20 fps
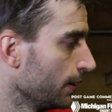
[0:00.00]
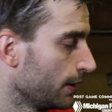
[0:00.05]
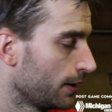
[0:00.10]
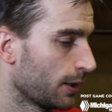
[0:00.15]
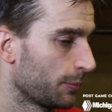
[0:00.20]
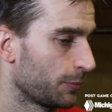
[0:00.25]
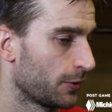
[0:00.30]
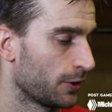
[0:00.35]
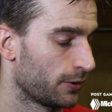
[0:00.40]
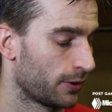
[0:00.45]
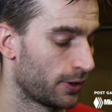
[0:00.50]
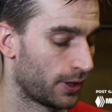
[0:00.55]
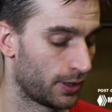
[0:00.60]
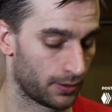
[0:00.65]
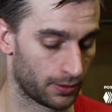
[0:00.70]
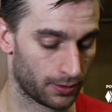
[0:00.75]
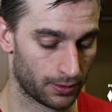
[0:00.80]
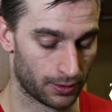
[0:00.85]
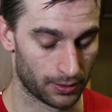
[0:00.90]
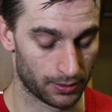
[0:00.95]
kept us
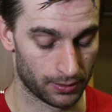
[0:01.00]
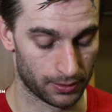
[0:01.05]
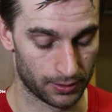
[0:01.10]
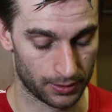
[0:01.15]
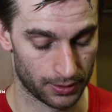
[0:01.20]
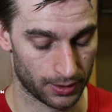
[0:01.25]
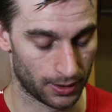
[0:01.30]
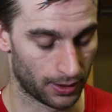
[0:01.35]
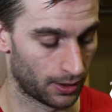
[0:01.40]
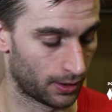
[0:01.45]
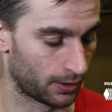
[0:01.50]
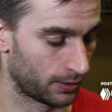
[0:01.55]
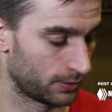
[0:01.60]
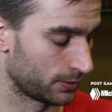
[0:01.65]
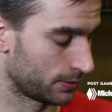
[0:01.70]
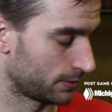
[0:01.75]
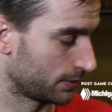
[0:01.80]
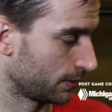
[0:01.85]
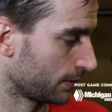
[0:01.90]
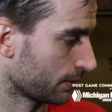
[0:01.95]
in. So
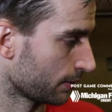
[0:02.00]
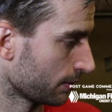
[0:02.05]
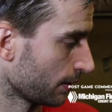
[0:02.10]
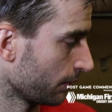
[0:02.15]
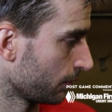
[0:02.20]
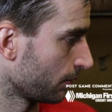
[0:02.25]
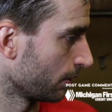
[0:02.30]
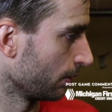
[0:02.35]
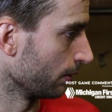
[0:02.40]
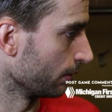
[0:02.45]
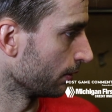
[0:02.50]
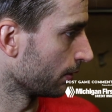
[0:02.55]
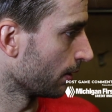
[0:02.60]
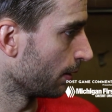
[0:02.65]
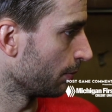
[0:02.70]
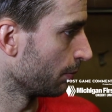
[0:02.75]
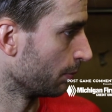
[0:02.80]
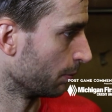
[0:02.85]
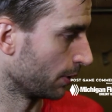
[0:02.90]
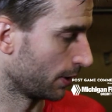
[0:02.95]
it's tough to lose
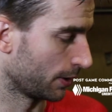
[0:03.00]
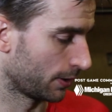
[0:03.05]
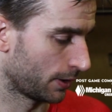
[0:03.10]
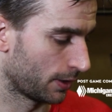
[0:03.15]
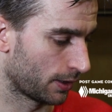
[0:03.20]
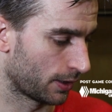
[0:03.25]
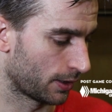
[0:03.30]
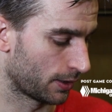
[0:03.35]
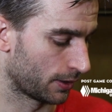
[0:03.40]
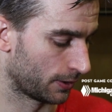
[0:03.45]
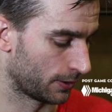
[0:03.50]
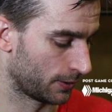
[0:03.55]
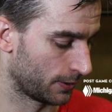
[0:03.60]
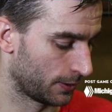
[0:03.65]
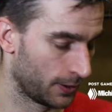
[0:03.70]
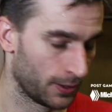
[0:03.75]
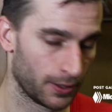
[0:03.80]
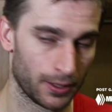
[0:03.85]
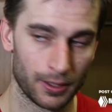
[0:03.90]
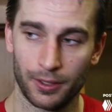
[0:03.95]
him, but
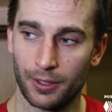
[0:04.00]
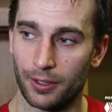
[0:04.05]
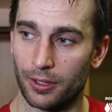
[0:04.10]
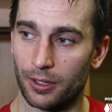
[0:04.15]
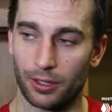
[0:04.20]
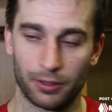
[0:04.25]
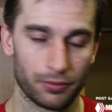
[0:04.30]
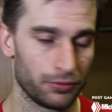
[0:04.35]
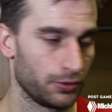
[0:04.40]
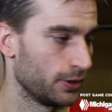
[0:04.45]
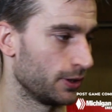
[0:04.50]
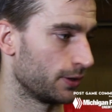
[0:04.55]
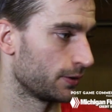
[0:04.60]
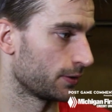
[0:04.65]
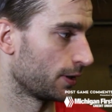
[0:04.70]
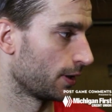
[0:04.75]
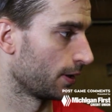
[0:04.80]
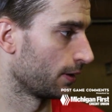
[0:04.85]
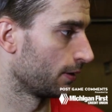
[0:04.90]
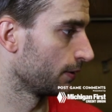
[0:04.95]
hopefully
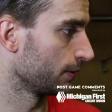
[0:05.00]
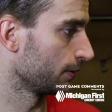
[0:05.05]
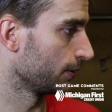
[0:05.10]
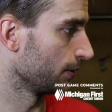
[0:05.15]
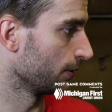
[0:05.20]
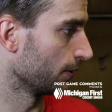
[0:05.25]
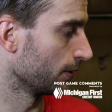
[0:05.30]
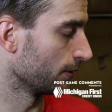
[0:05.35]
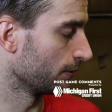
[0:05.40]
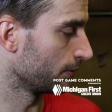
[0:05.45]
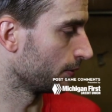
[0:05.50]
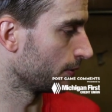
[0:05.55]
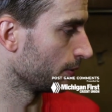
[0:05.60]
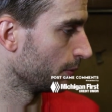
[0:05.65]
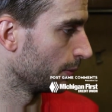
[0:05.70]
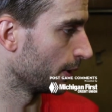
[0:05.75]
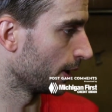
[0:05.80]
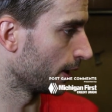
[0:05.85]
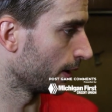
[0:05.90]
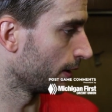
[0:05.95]
it's not, you know,
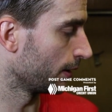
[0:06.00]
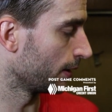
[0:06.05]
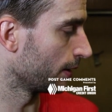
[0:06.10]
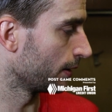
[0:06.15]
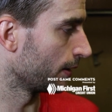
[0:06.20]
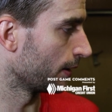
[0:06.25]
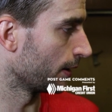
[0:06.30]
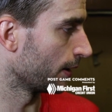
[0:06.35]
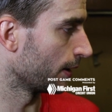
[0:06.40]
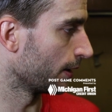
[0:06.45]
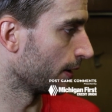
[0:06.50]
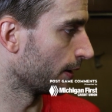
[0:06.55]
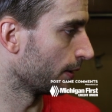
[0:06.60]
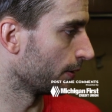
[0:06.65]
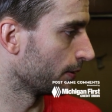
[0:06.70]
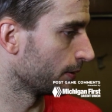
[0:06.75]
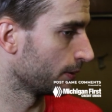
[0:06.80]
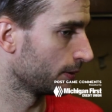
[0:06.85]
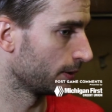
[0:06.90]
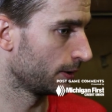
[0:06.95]
too bad.
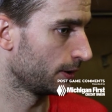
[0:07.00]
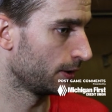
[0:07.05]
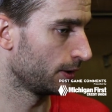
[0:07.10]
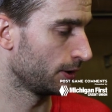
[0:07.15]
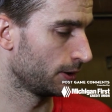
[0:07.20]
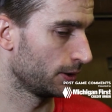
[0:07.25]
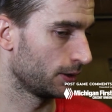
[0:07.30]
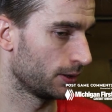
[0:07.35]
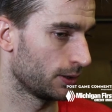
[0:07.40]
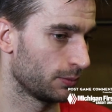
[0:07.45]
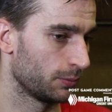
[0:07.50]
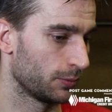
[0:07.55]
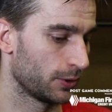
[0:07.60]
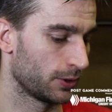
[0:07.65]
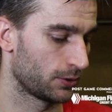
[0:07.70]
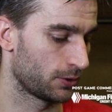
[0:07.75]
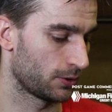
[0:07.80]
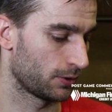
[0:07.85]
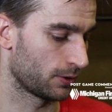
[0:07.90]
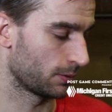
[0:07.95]
I'm
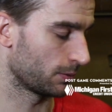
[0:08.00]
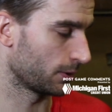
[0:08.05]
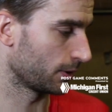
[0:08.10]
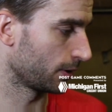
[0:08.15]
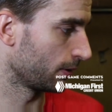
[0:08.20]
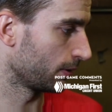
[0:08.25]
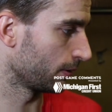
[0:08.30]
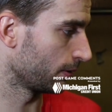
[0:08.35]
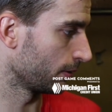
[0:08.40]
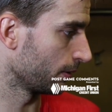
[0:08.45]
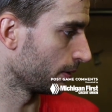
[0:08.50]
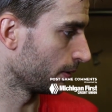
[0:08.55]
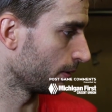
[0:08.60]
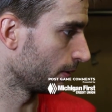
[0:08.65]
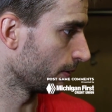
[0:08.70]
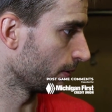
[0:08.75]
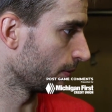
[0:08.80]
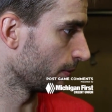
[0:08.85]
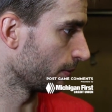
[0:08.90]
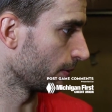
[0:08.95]
not sure
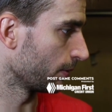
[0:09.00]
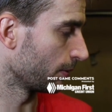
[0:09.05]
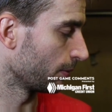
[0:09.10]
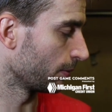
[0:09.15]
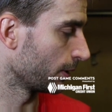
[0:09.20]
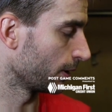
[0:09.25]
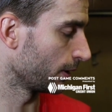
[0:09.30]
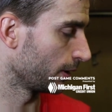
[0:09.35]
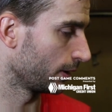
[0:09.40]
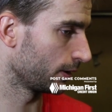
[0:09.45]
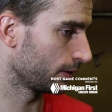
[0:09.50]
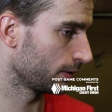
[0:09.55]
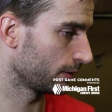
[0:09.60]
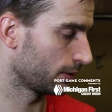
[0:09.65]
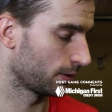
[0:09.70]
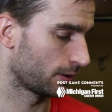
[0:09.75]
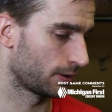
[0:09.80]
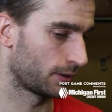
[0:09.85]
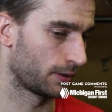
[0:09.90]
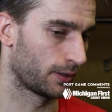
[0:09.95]
what it
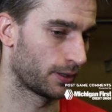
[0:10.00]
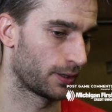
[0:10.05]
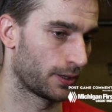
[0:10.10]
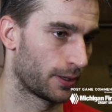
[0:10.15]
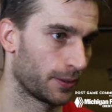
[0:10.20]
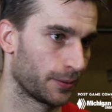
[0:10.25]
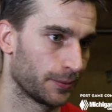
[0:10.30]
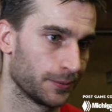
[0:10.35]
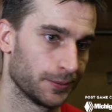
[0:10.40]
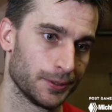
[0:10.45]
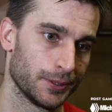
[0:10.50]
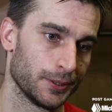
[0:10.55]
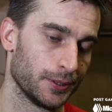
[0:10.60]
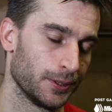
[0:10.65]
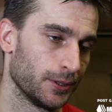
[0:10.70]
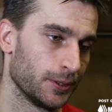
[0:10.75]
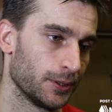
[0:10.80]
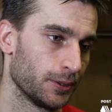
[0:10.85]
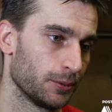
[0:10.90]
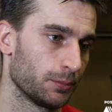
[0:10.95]
is, and.
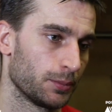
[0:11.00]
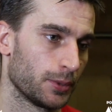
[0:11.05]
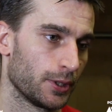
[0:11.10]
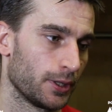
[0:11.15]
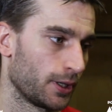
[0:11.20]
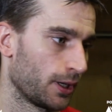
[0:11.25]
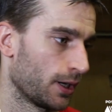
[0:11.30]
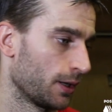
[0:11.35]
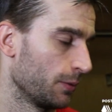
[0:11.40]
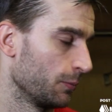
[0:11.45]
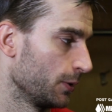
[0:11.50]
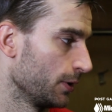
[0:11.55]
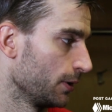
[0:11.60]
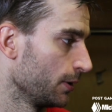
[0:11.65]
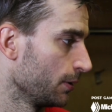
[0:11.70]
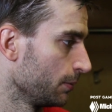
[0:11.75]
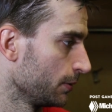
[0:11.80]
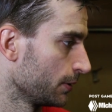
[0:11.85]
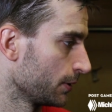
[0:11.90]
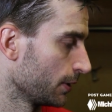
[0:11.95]
But again,
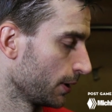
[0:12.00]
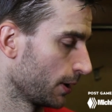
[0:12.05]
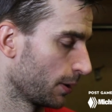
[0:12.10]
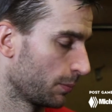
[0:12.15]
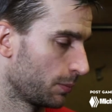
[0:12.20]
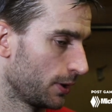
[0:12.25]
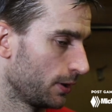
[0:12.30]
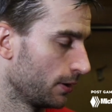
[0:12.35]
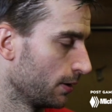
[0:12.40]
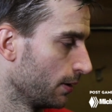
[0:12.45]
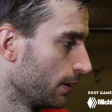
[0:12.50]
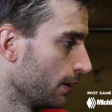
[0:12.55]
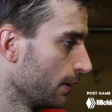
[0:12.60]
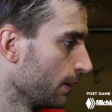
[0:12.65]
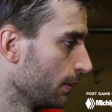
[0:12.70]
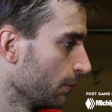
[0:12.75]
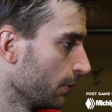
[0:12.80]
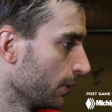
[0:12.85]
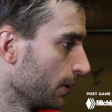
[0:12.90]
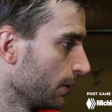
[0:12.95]
we still got Peter
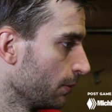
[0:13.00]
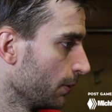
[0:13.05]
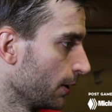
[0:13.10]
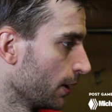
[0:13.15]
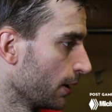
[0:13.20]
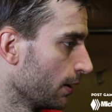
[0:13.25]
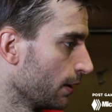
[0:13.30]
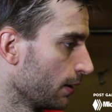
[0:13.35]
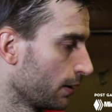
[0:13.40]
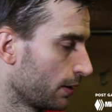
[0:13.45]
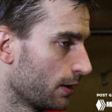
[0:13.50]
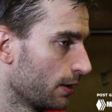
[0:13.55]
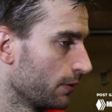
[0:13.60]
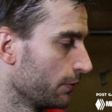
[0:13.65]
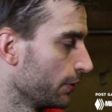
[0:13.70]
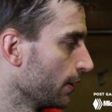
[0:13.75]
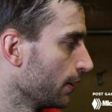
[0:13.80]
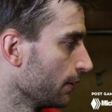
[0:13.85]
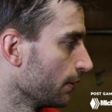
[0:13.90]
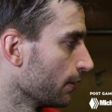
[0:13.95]
there, and we got a lot of
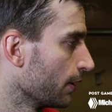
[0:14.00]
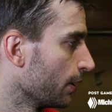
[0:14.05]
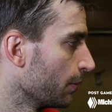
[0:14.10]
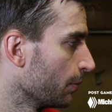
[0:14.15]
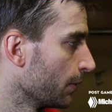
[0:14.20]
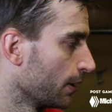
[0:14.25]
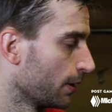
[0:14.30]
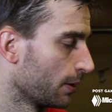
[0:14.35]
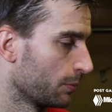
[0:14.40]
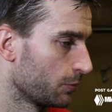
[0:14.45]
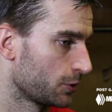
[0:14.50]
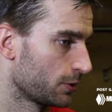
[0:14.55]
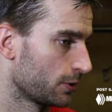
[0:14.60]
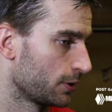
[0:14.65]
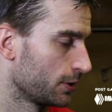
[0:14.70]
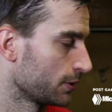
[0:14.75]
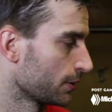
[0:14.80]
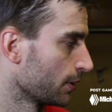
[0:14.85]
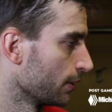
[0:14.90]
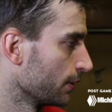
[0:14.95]
confidence in him, and I'm sure
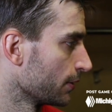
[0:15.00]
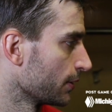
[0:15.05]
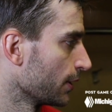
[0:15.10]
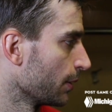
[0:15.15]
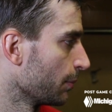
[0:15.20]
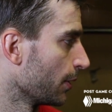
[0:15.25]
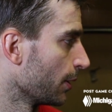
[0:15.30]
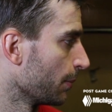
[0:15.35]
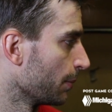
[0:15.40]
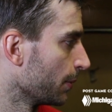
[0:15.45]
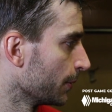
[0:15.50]
he's going to step up.